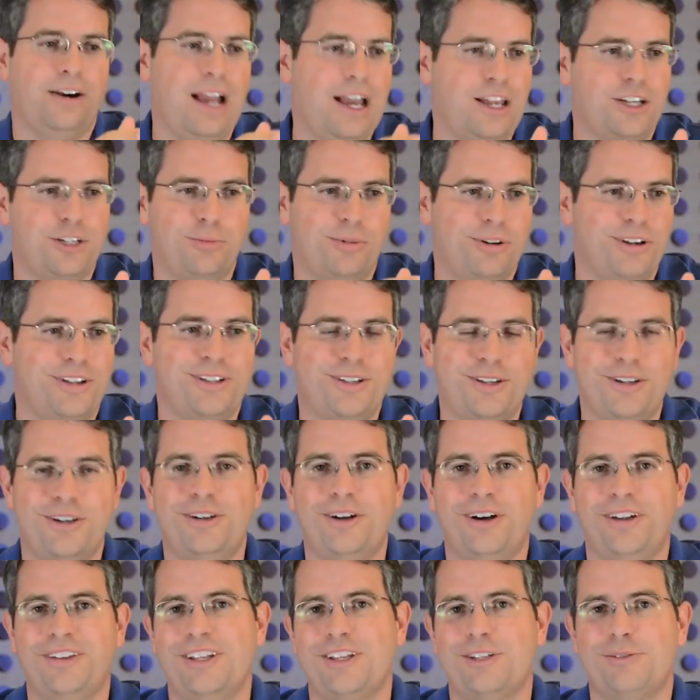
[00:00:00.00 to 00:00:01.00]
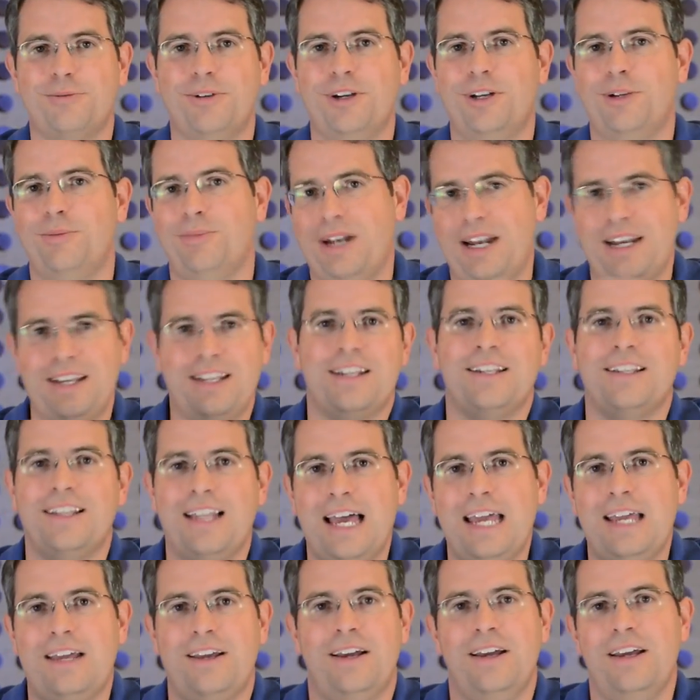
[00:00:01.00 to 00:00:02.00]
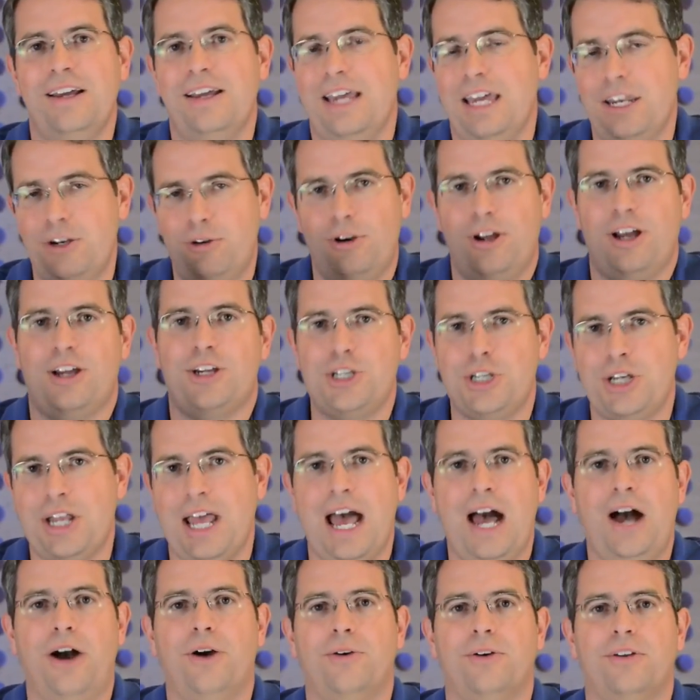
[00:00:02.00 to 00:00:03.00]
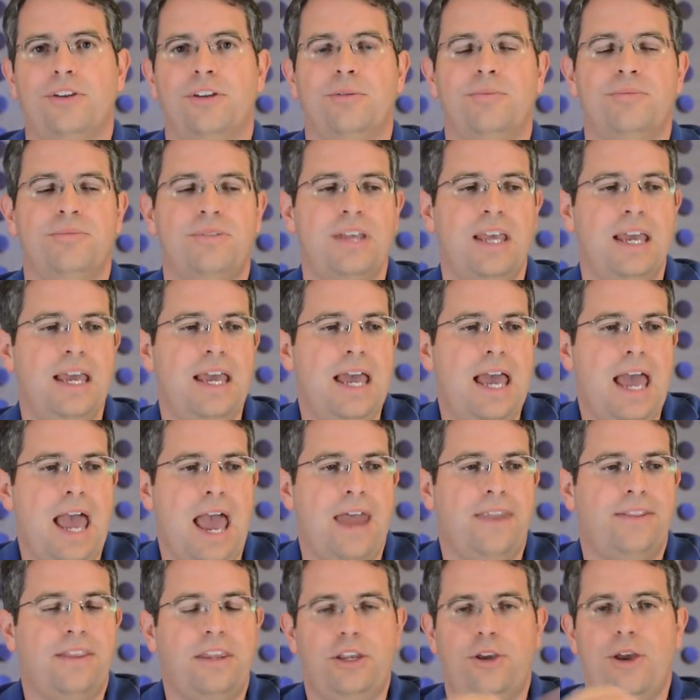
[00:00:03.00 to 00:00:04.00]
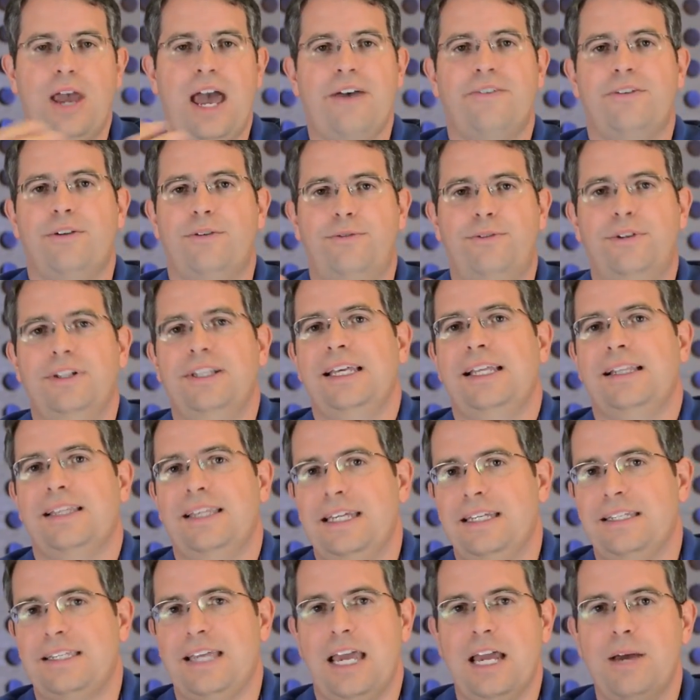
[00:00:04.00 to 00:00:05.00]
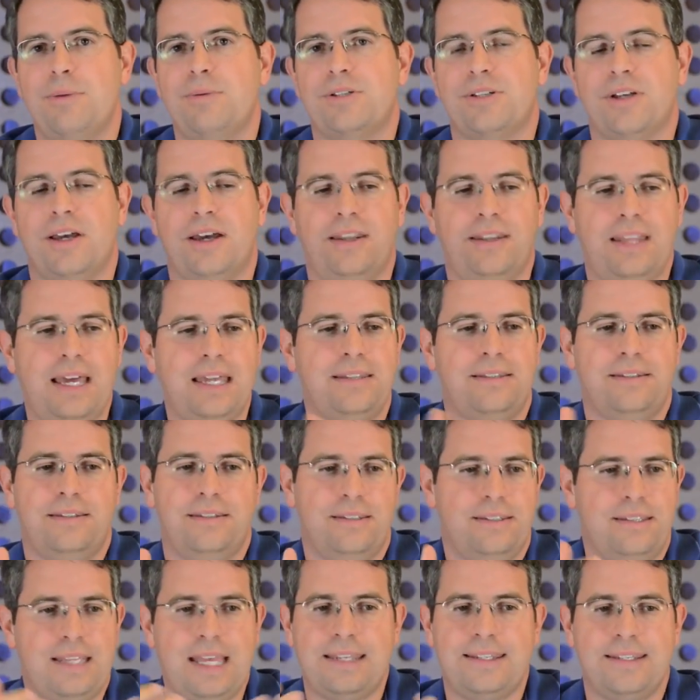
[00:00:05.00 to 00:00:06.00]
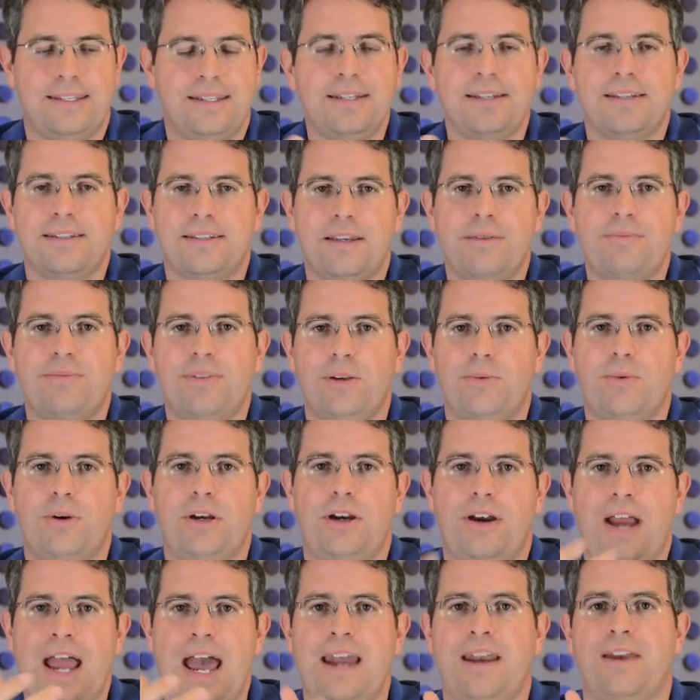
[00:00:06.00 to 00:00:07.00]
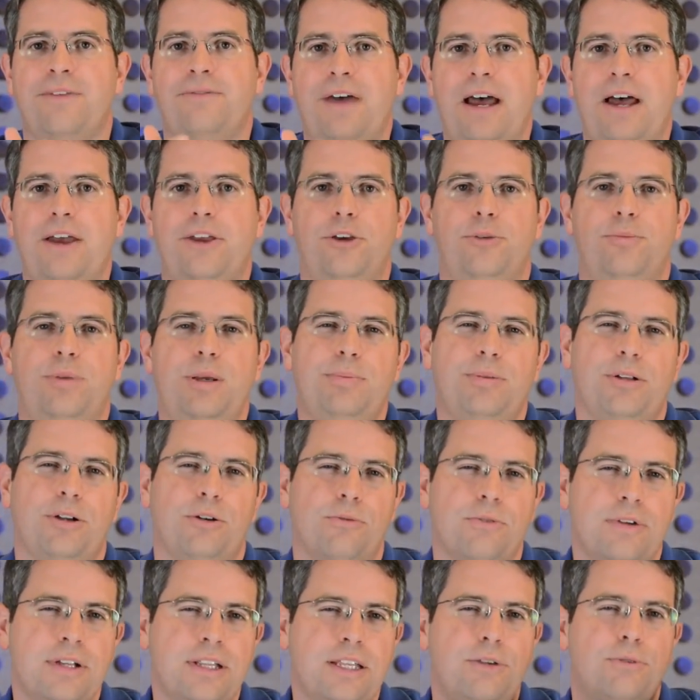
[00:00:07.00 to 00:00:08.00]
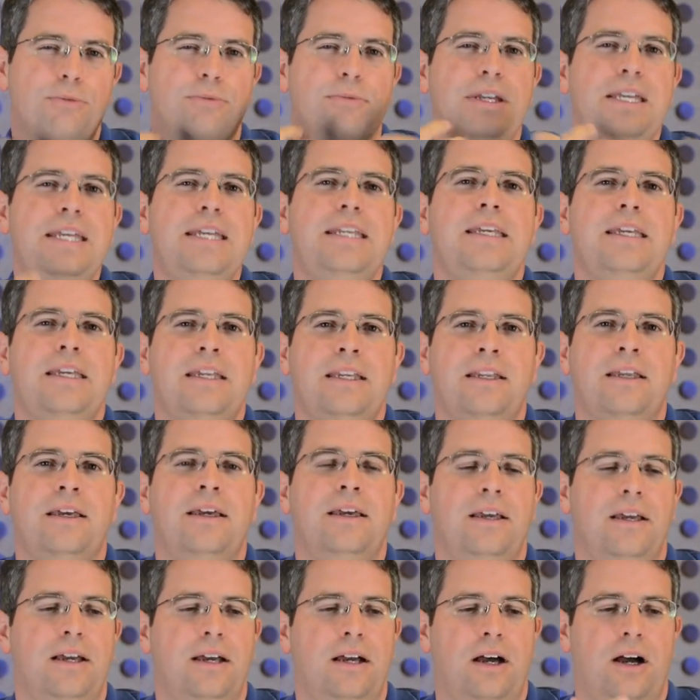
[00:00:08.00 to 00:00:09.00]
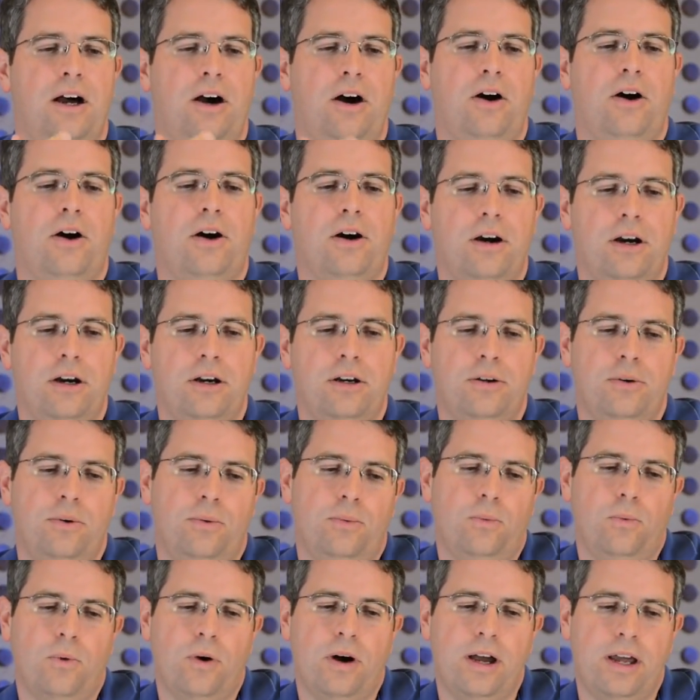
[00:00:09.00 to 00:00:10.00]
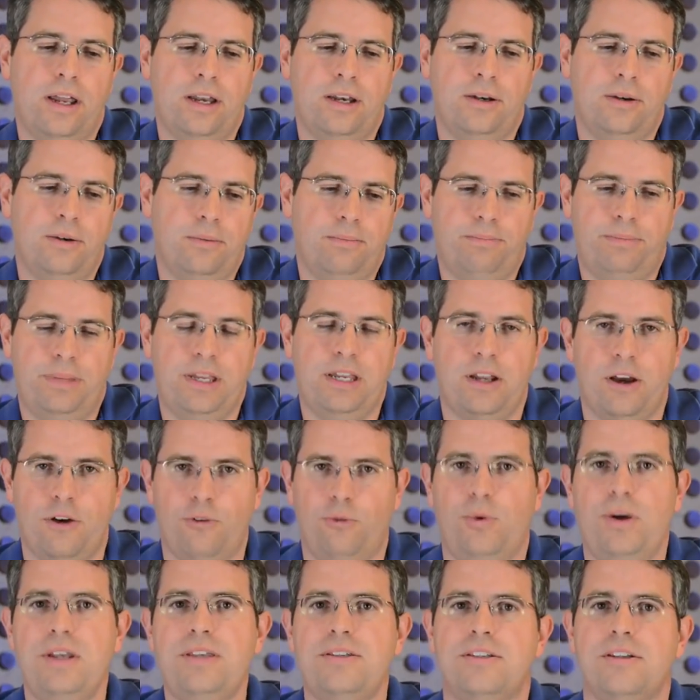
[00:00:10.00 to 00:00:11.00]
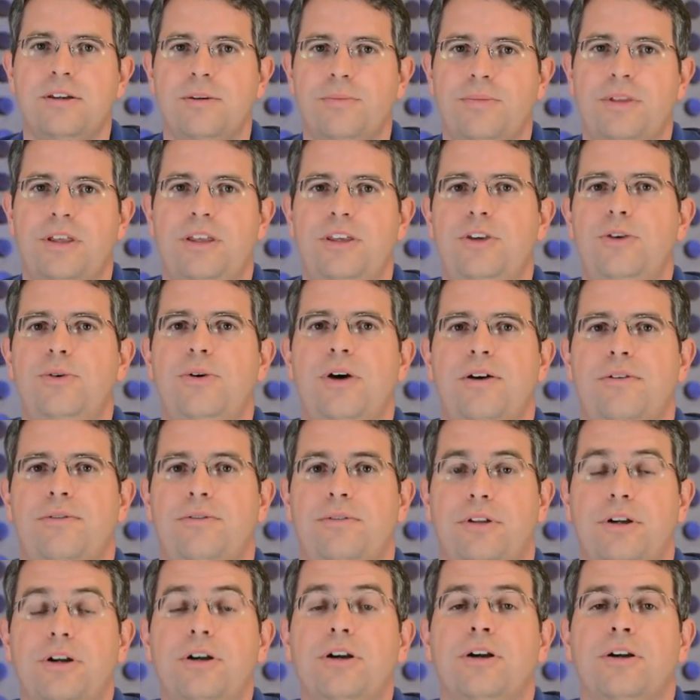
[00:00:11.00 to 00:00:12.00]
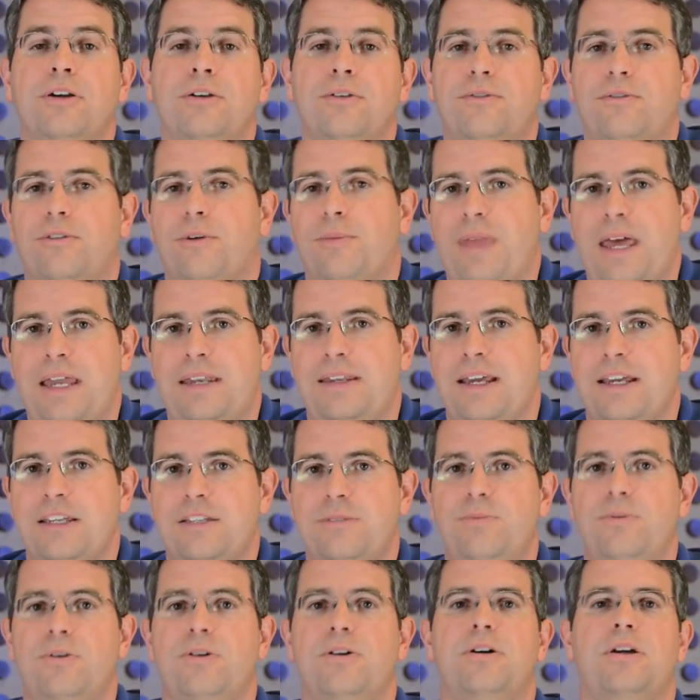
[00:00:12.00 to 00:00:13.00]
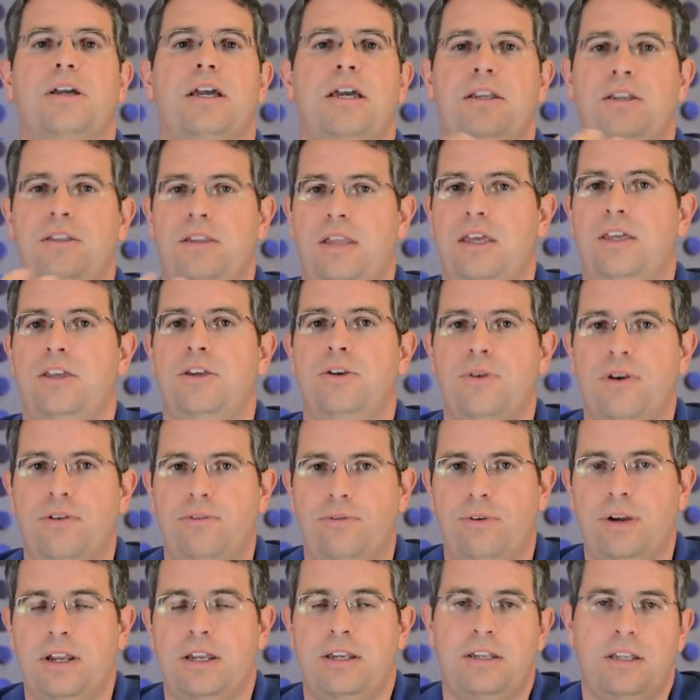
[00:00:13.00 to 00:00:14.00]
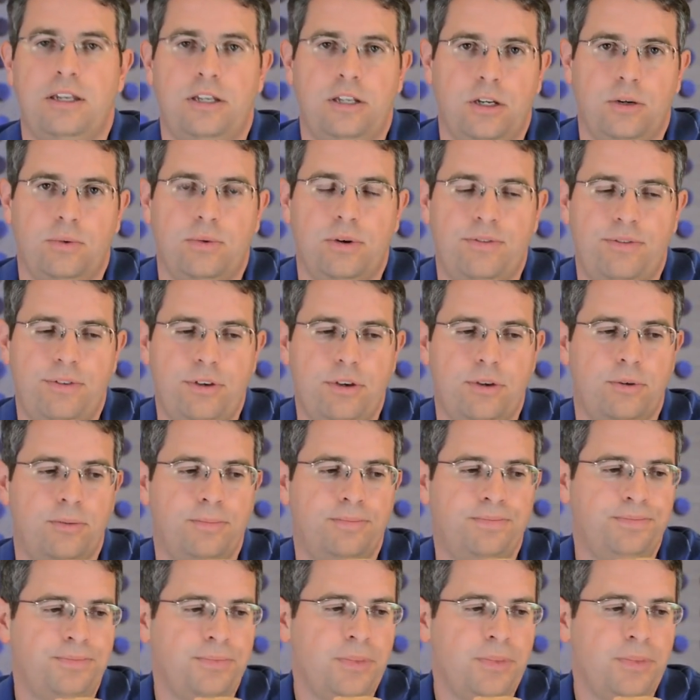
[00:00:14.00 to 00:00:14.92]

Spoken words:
algebra is good on this one, but I didn't like Introduction to Algorithms, and then you have an affiliate link to Amazon, that's still something where you're adding value. People are really reading a hard-won bit of wisdom that you have learned from that textbook and that you have written in your review.